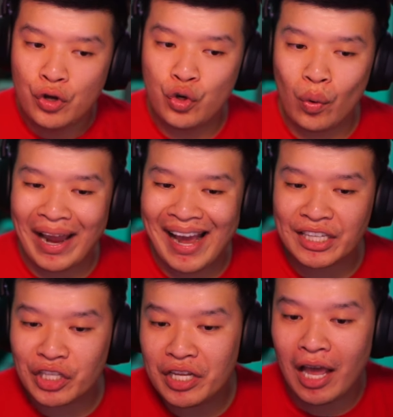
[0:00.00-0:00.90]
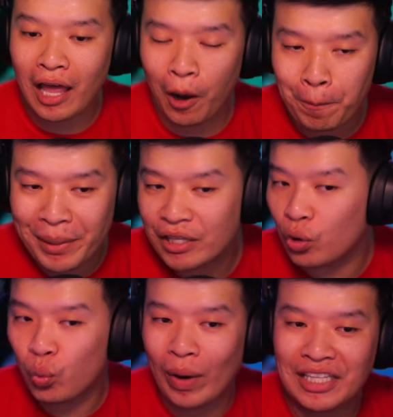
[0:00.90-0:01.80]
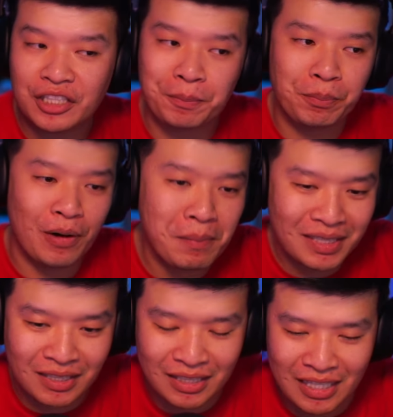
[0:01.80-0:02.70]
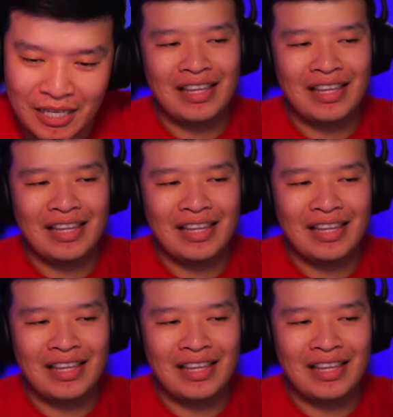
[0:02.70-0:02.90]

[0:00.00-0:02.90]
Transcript: You're actually helping the white supremacy,